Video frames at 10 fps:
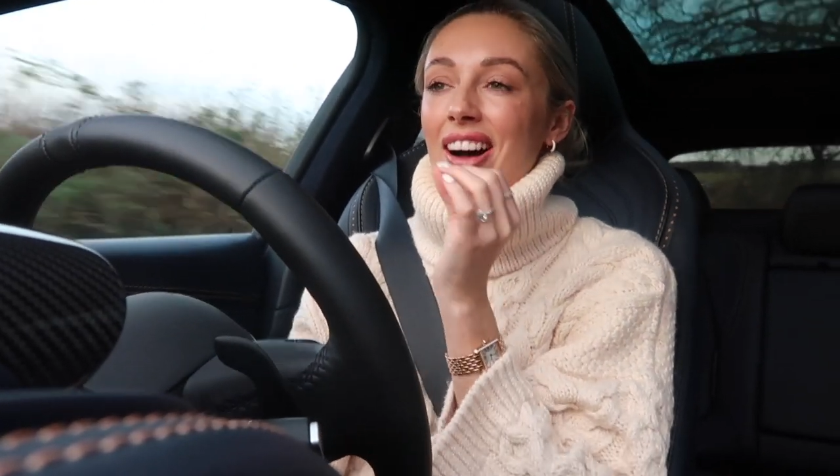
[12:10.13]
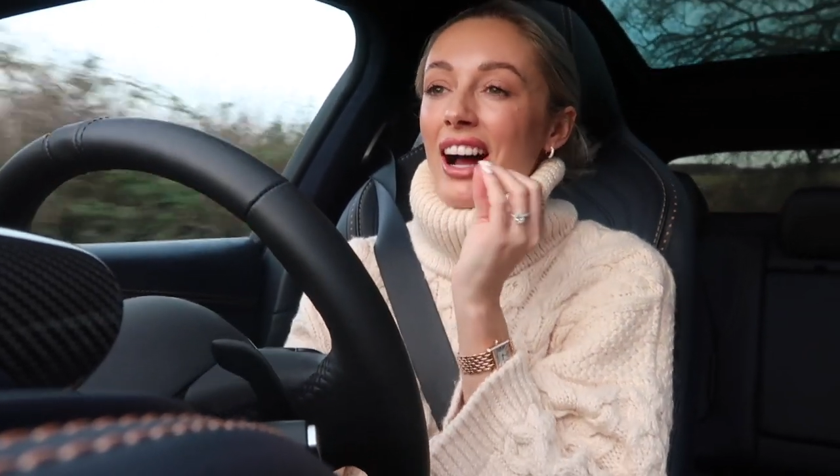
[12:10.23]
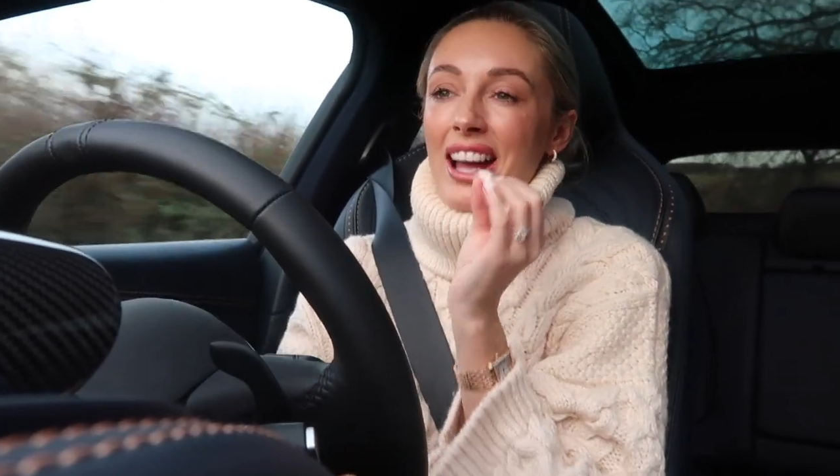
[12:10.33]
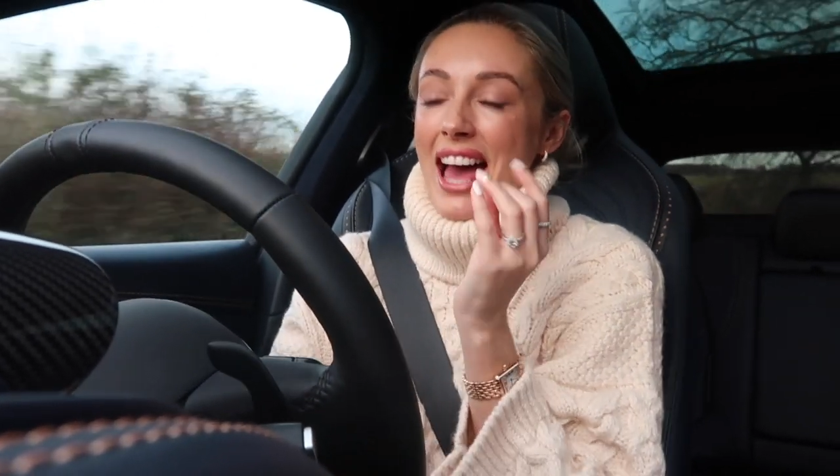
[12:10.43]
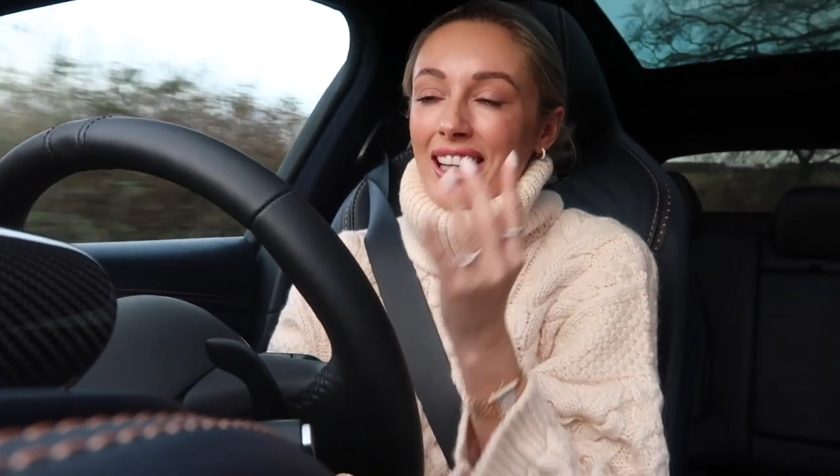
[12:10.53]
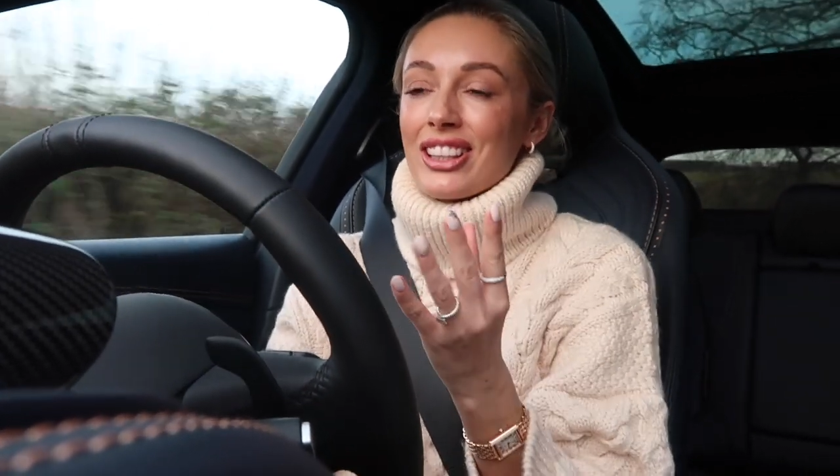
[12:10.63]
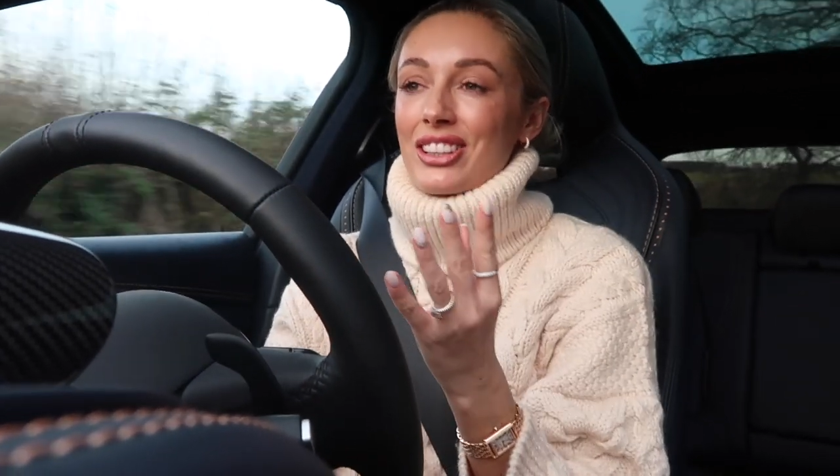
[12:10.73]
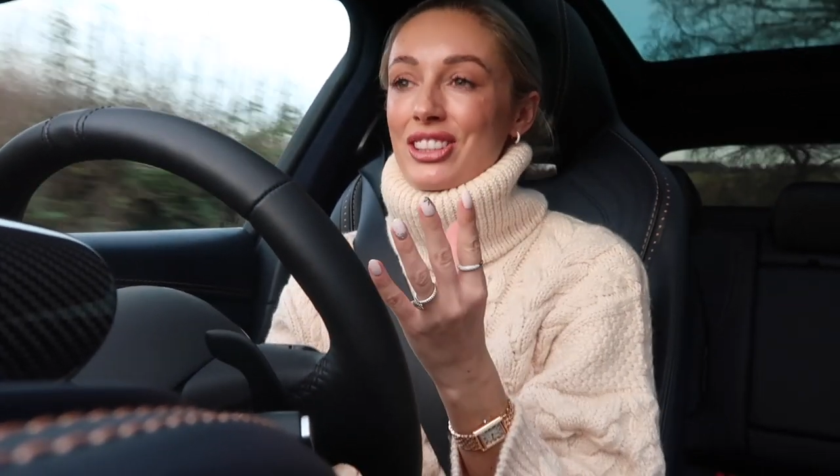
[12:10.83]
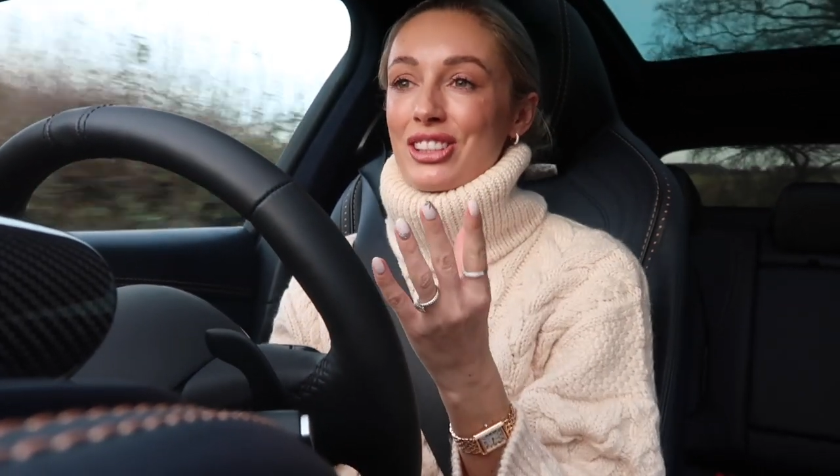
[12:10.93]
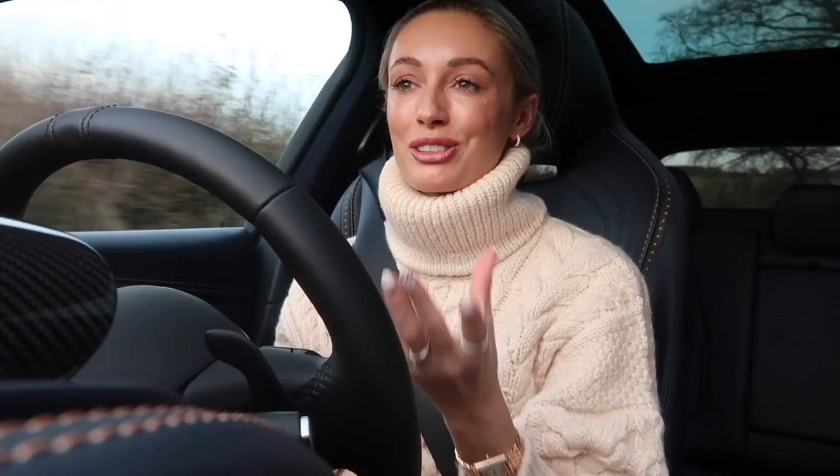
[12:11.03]
uh,
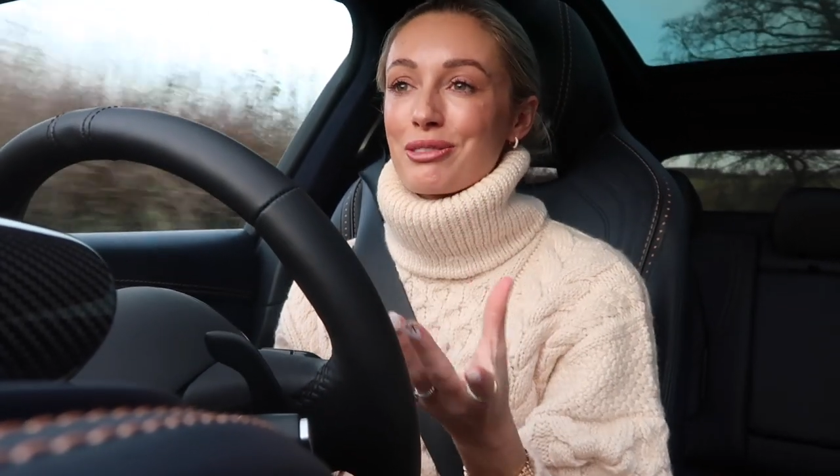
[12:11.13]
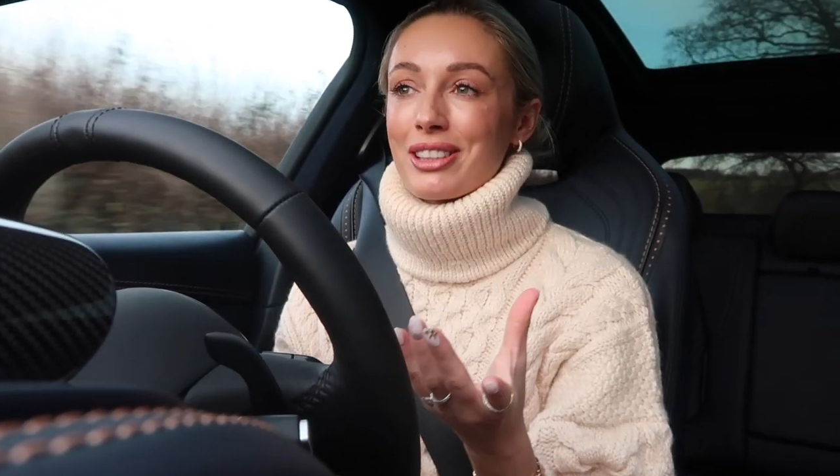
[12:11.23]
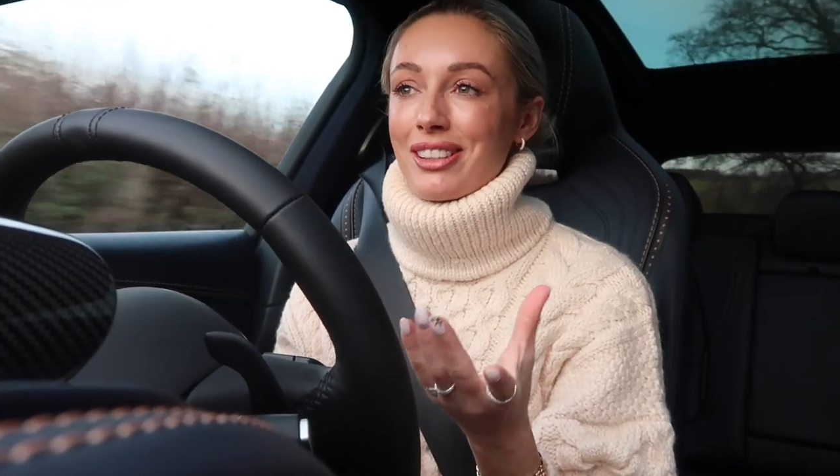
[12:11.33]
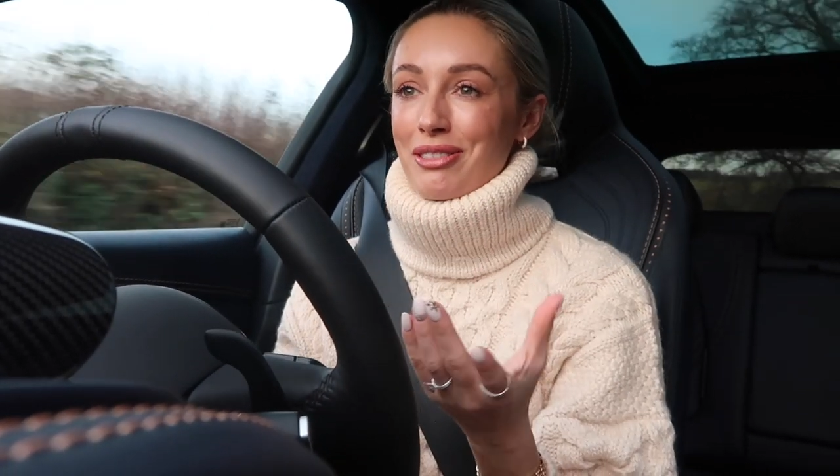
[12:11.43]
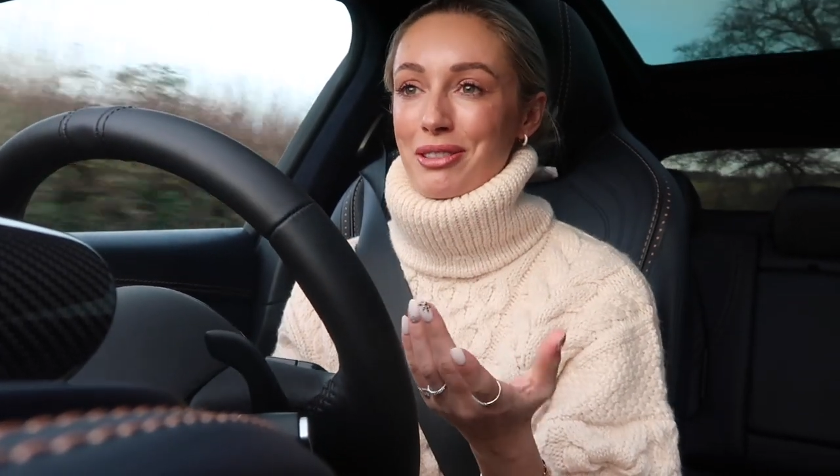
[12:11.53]
elegant is the word that I